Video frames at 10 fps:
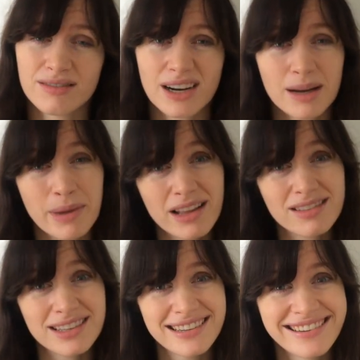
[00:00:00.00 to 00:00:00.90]

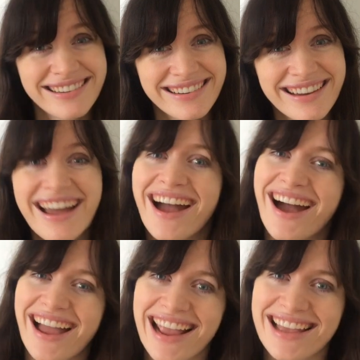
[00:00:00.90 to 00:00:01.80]
recommend
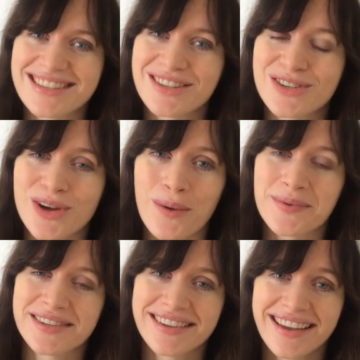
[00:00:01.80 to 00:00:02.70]
I guess the shops